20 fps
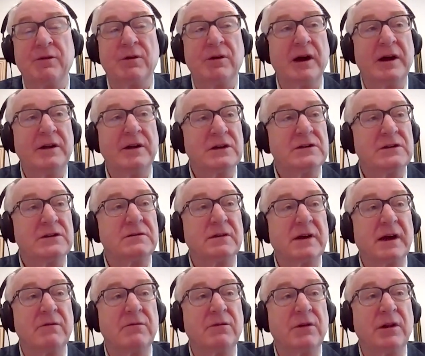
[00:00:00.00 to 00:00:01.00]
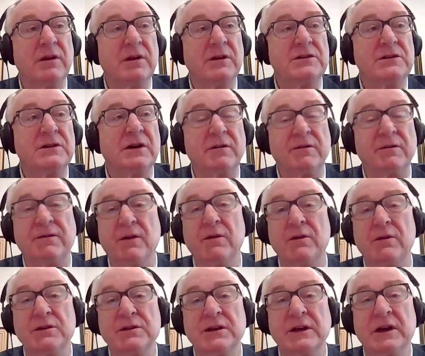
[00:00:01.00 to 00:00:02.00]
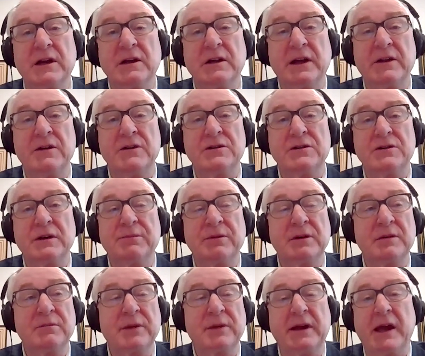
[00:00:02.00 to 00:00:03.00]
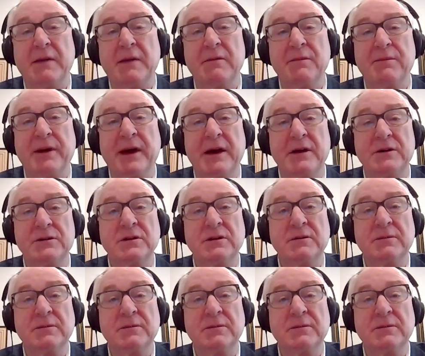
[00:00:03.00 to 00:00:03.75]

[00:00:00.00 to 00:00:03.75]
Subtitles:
where I really started focusing on leadership, and it became a passion of